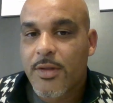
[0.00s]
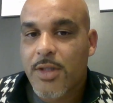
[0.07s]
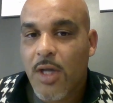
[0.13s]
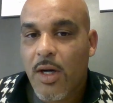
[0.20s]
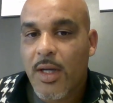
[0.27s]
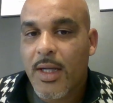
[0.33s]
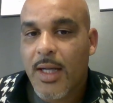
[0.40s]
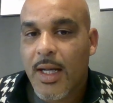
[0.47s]

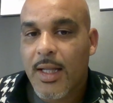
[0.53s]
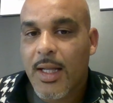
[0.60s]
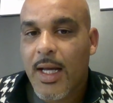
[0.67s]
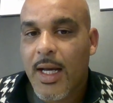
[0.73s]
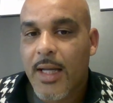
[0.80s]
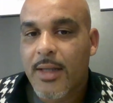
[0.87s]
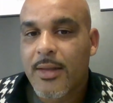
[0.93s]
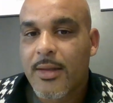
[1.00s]
talking
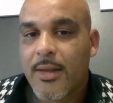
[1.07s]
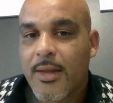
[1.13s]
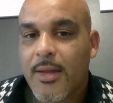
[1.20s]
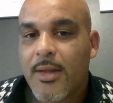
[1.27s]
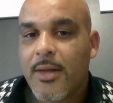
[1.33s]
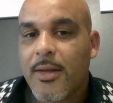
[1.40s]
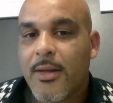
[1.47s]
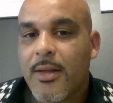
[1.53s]
online
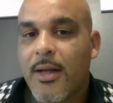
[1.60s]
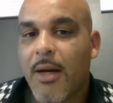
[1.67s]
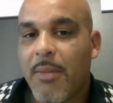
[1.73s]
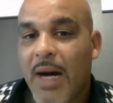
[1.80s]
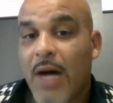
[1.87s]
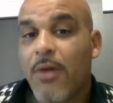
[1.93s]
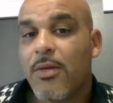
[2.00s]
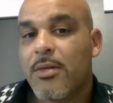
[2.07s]

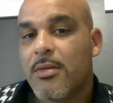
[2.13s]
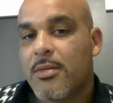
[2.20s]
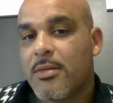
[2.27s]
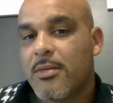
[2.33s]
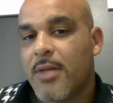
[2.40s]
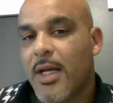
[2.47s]
about